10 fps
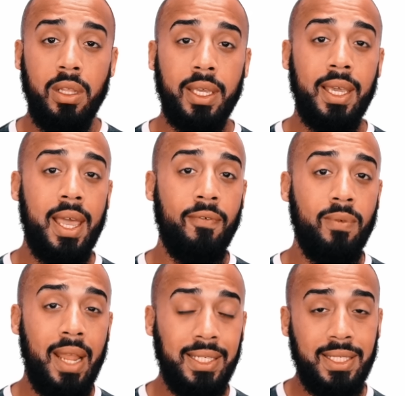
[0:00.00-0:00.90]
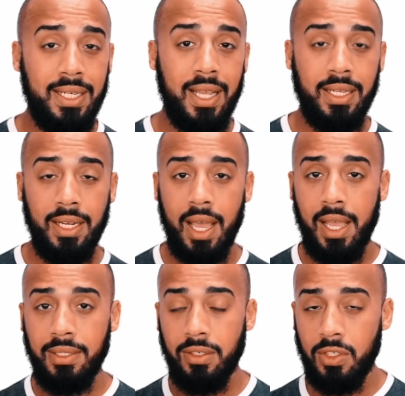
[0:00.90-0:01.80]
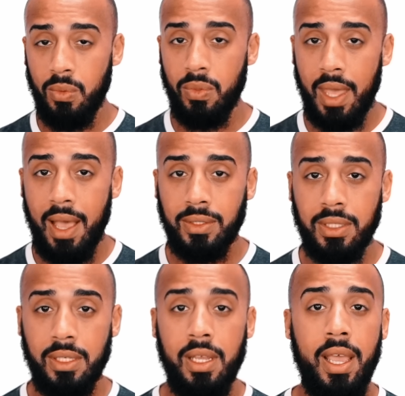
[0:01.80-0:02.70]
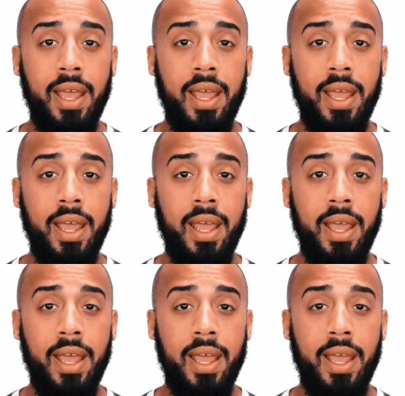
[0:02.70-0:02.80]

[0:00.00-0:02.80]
looking at 1999 to 2000,